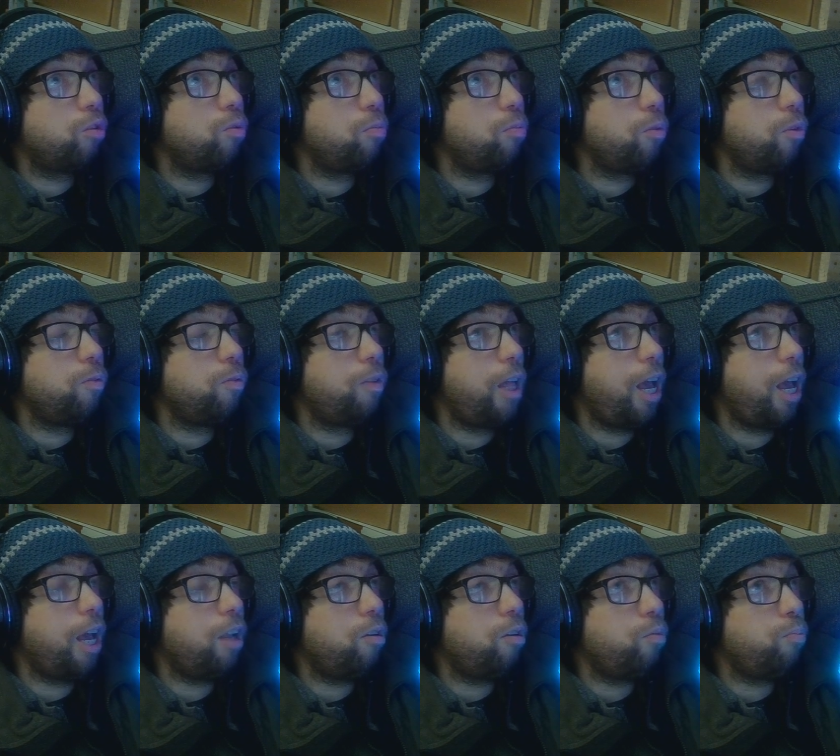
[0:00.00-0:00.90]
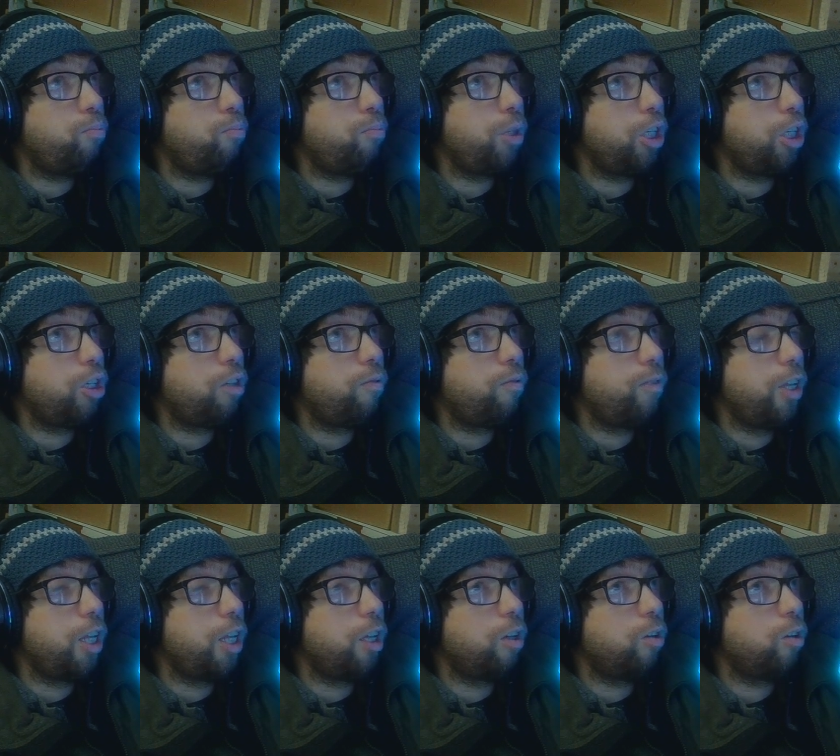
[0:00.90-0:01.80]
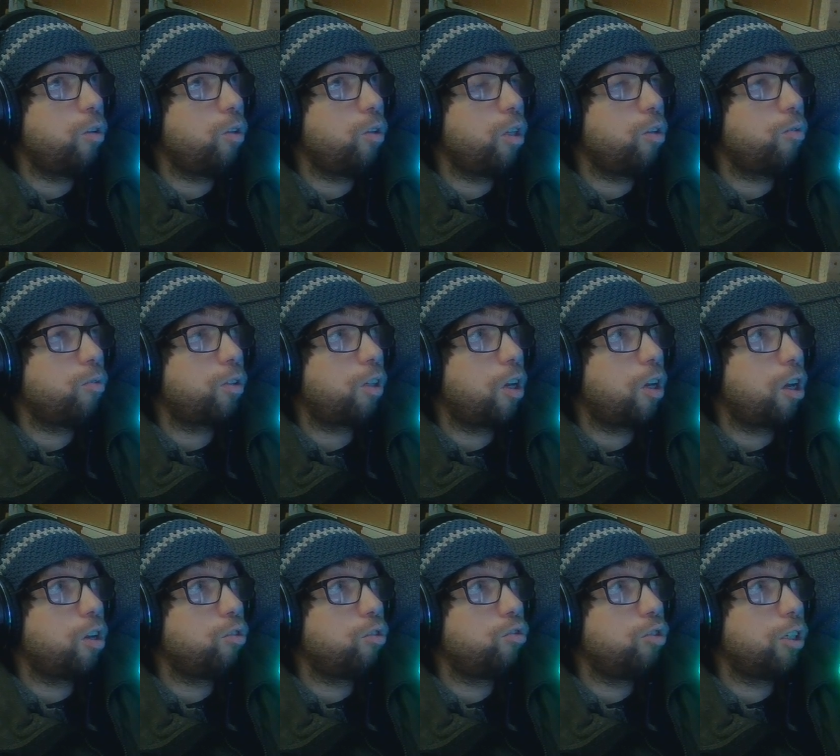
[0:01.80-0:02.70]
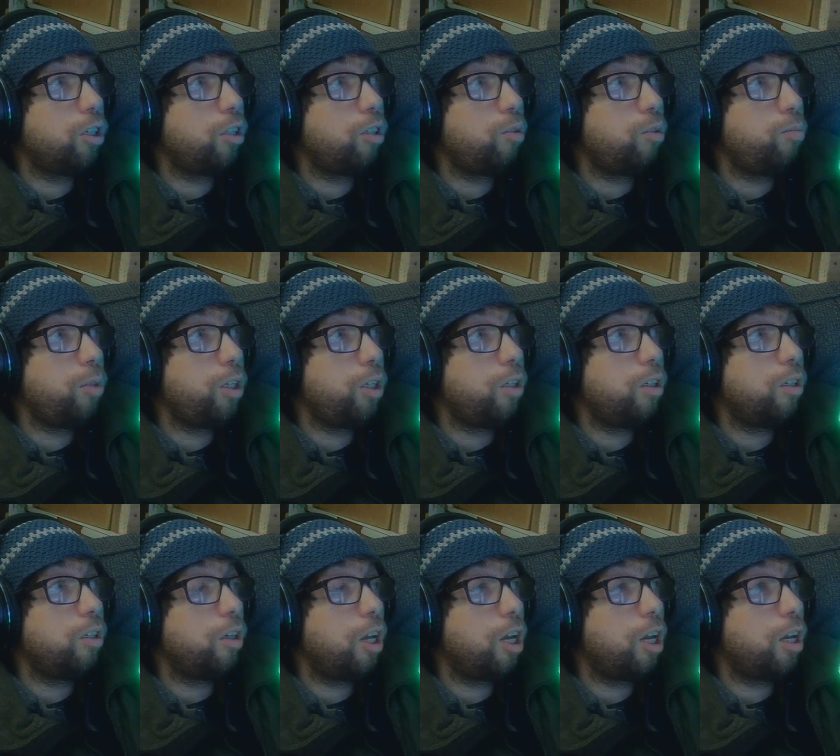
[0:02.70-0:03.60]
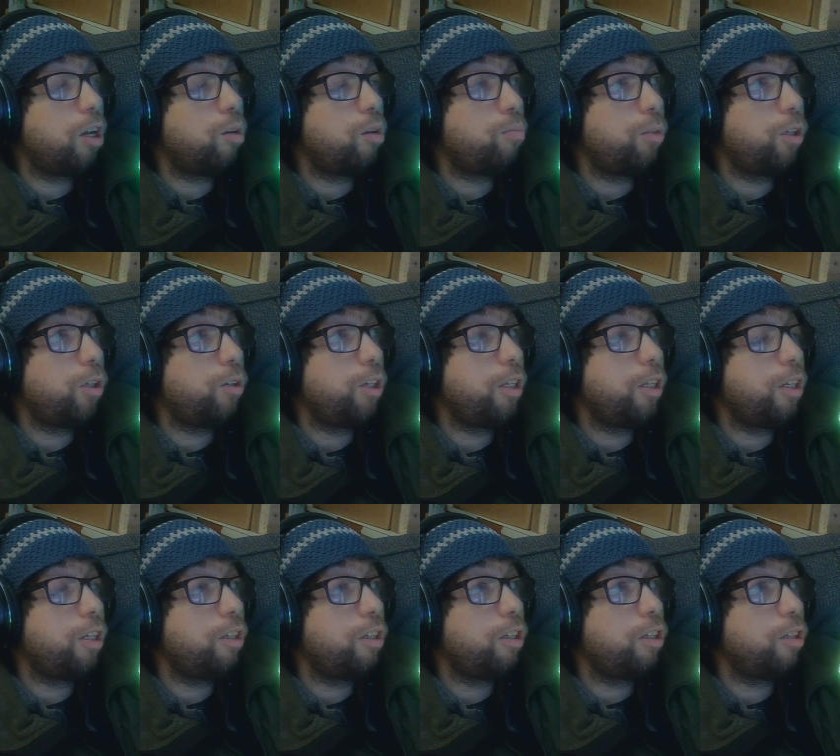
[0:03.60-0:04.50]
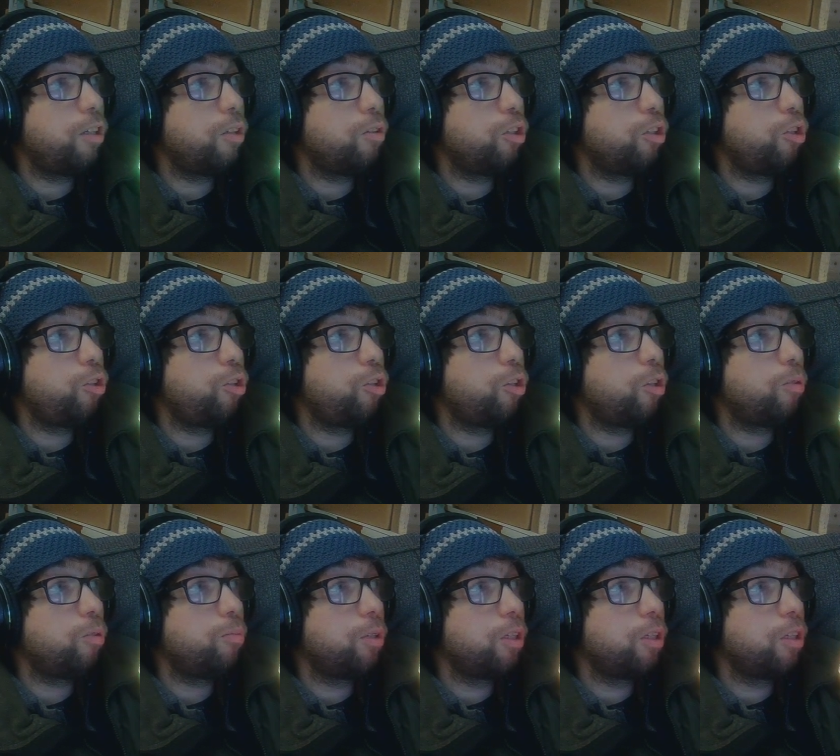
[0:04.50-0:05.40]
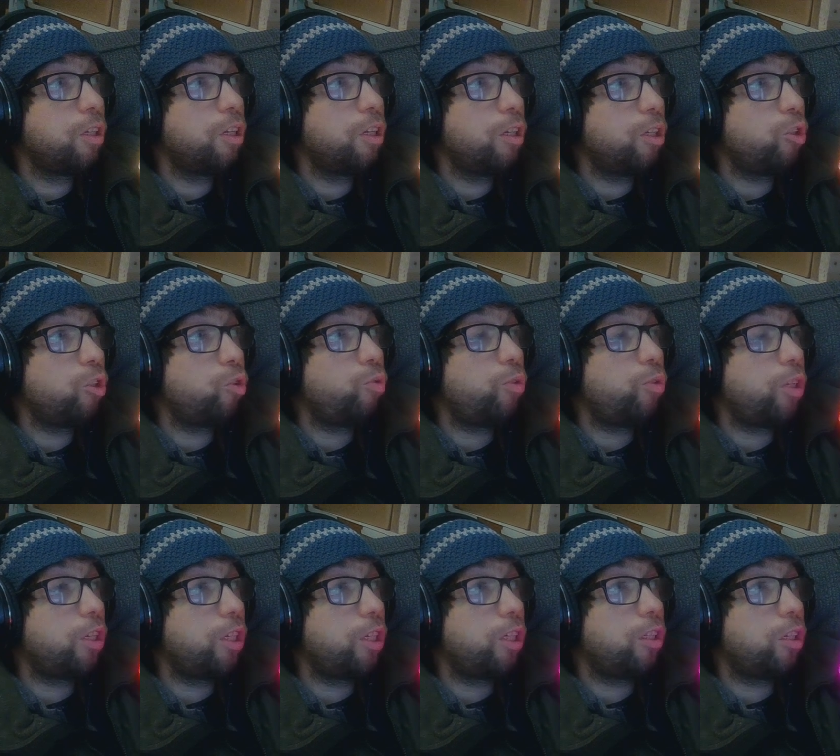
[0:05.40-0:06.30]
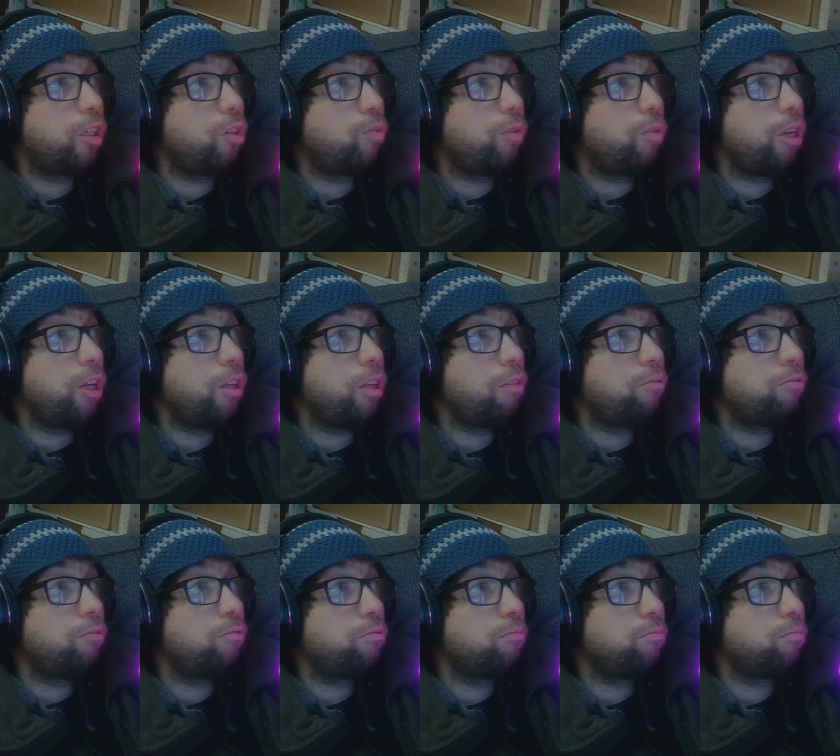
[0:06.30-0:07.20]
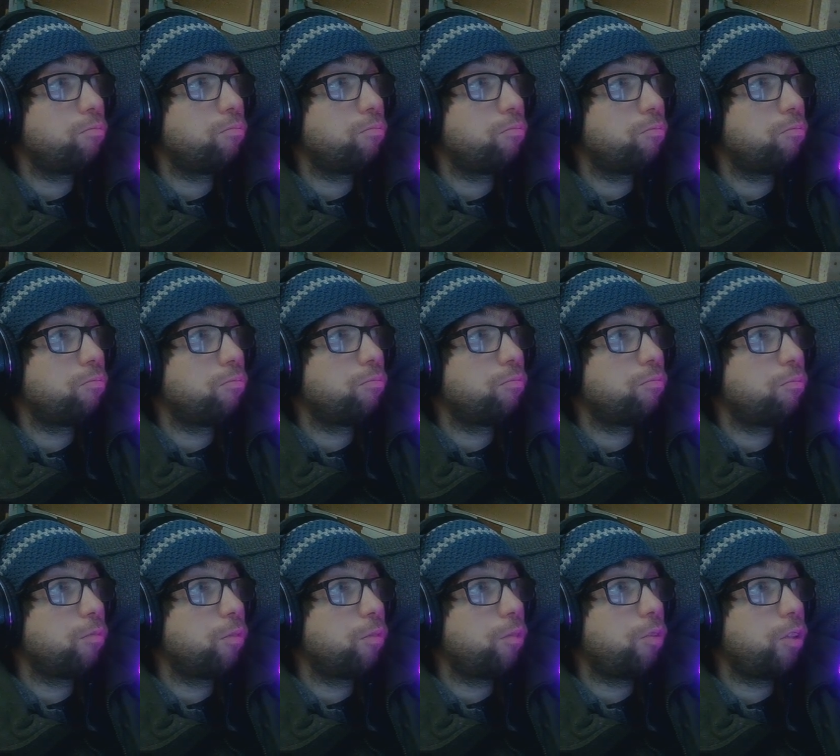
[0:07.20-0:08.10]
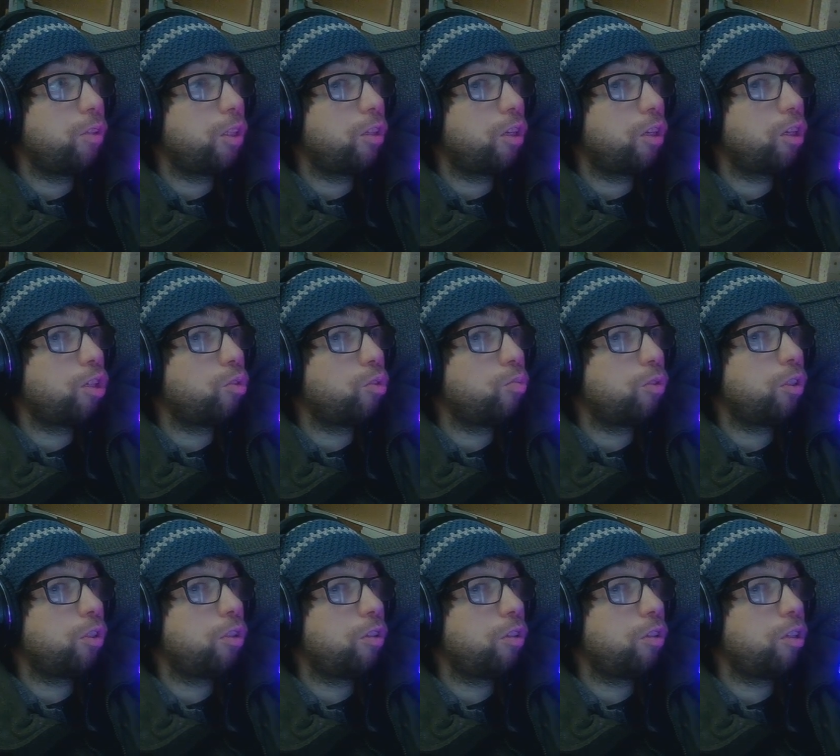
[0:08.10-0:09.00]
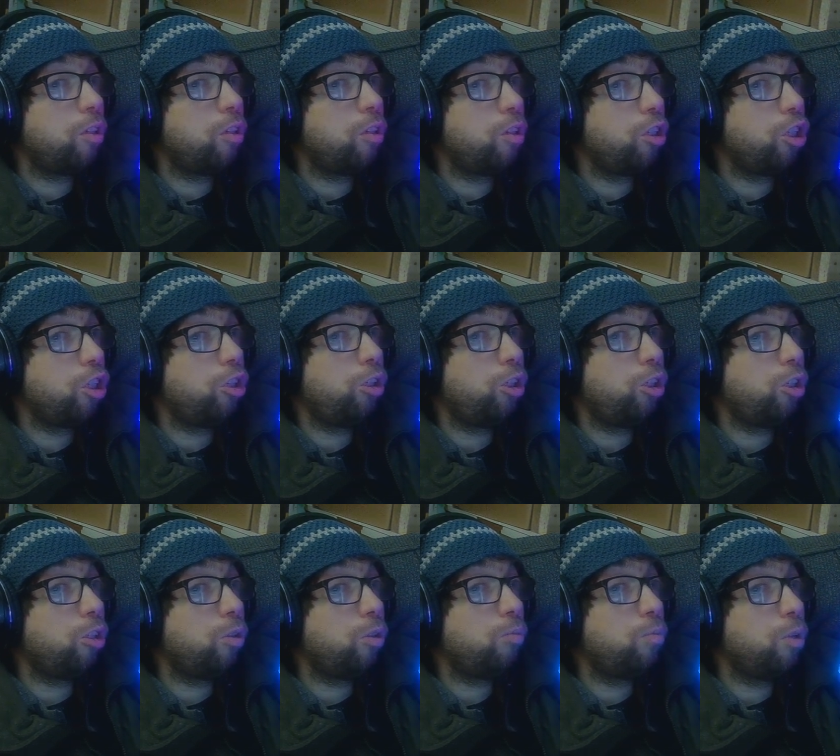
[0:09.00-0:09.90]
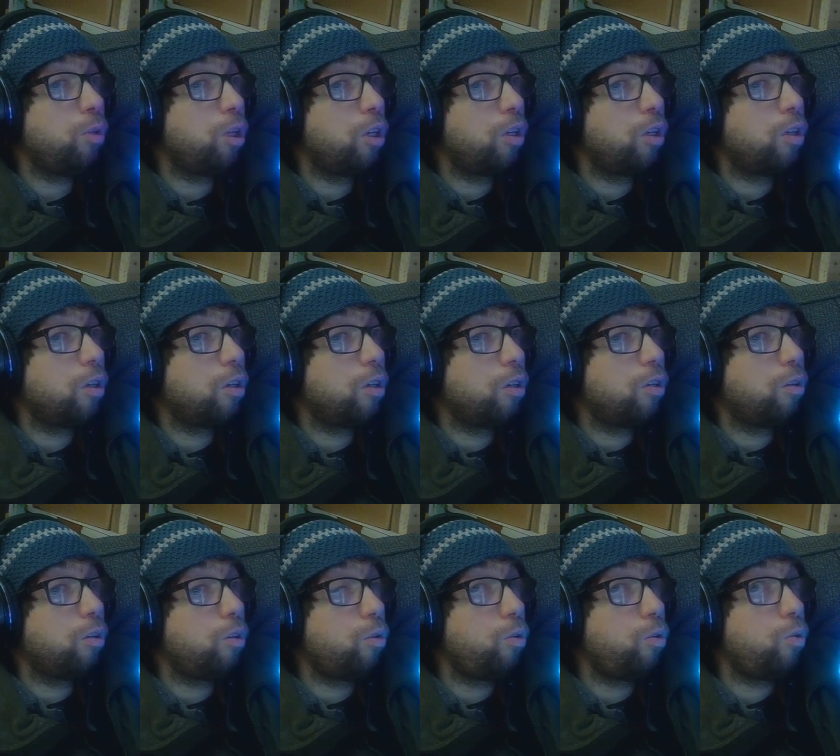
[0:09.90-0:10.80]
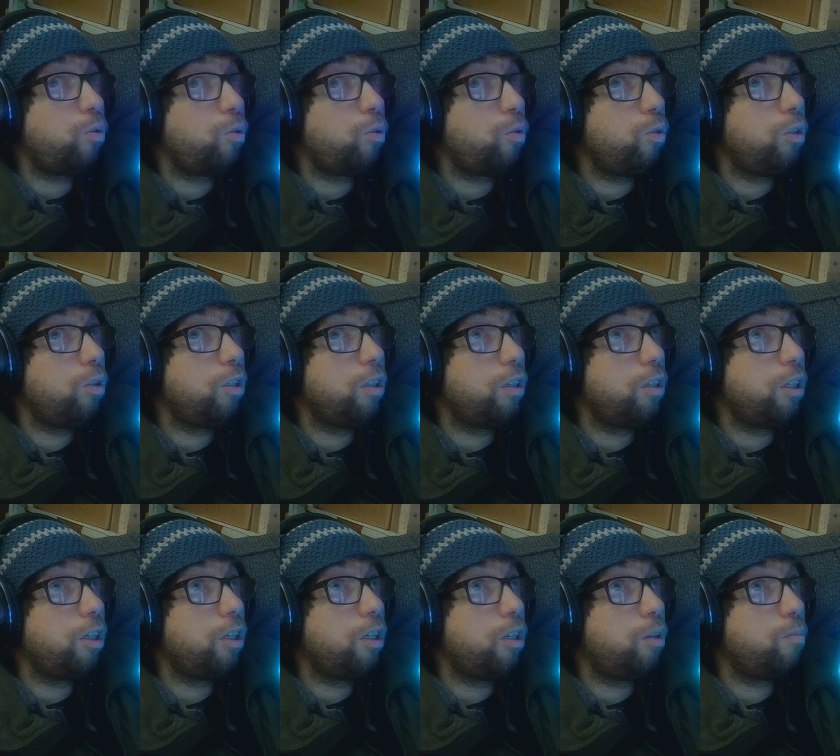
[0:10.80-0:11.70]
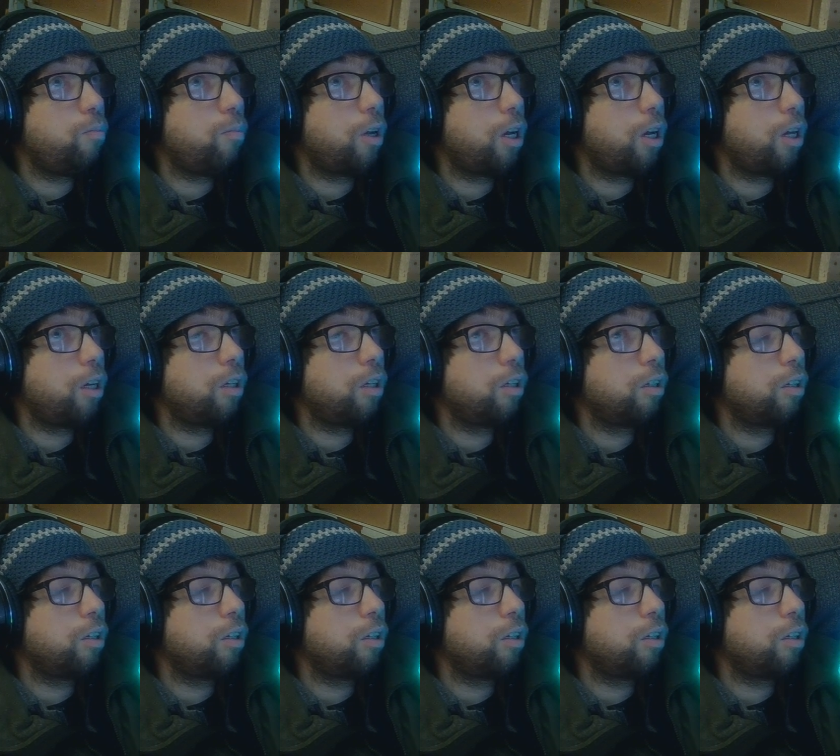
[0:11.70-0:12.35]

removed that beard video. It was called Just a Beard. I uploaded it to YouTube and Twitter. It's alright. TikTok is worse than YouTube, who deleted my